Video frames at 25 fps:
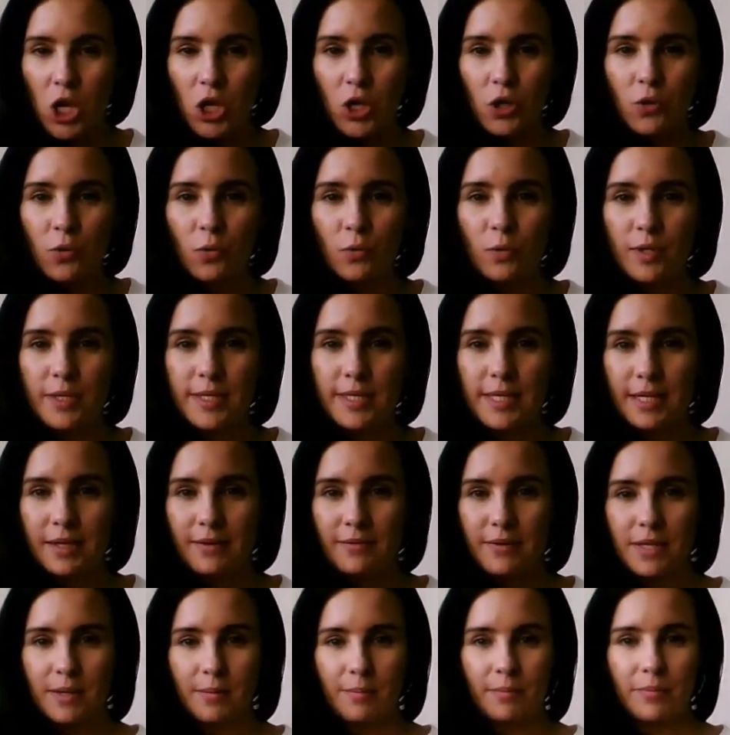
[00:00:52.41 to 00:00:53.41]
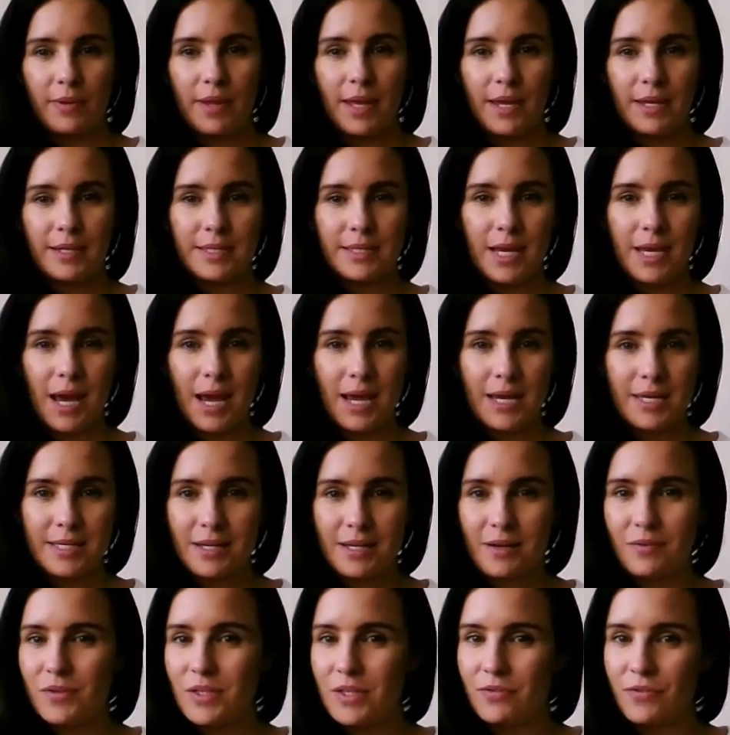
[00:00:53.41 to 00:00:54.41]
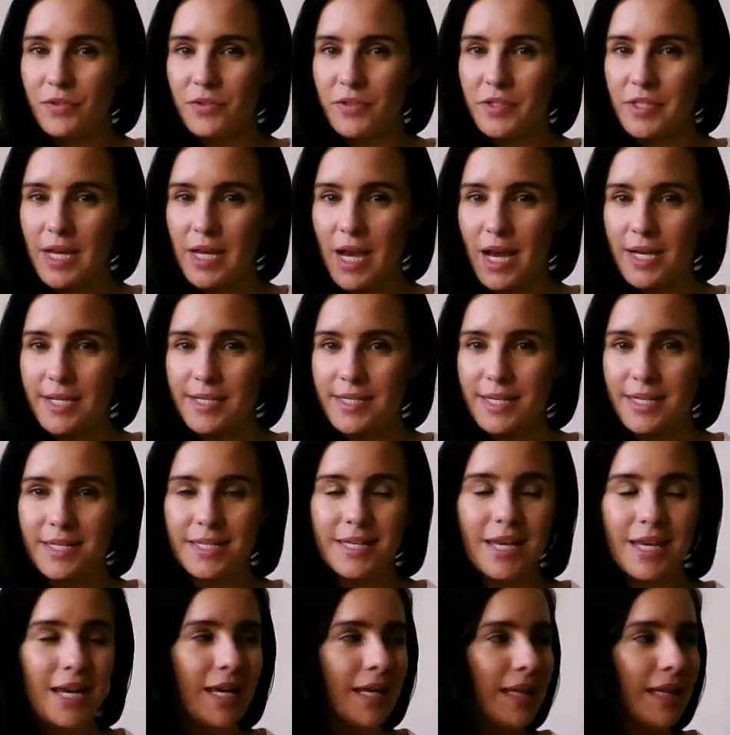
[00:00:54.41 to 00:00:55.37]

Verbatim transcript: You'll receive some plant ties of different sizes